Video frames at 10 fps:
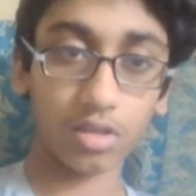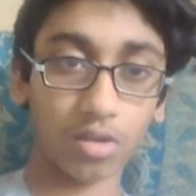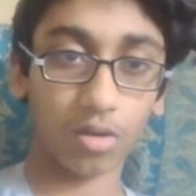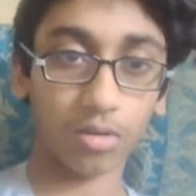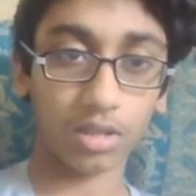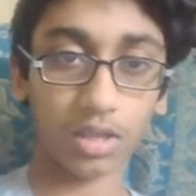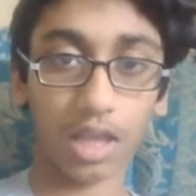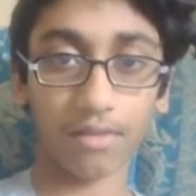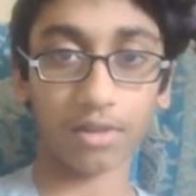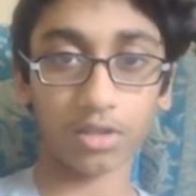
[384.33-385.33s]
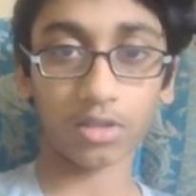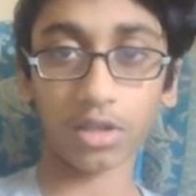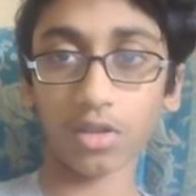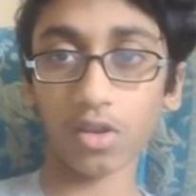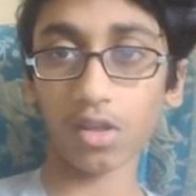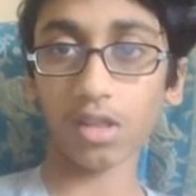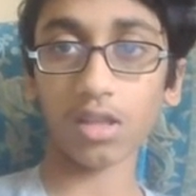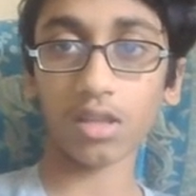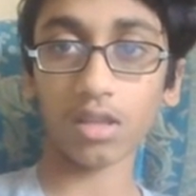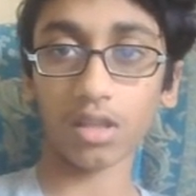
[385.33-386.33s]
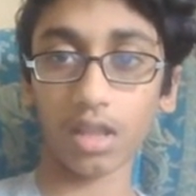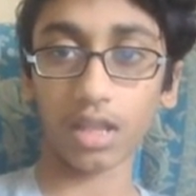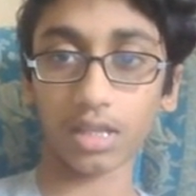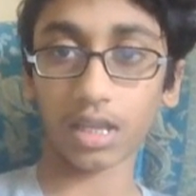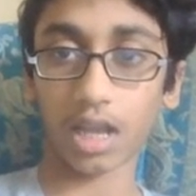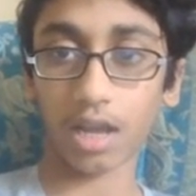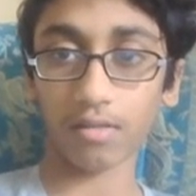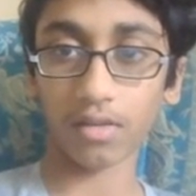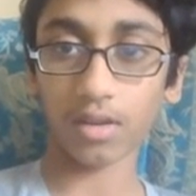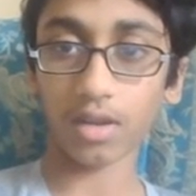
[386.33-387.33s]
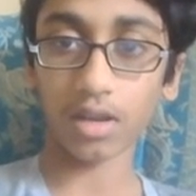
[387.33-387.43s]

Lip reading: So let's have our circle. Let's have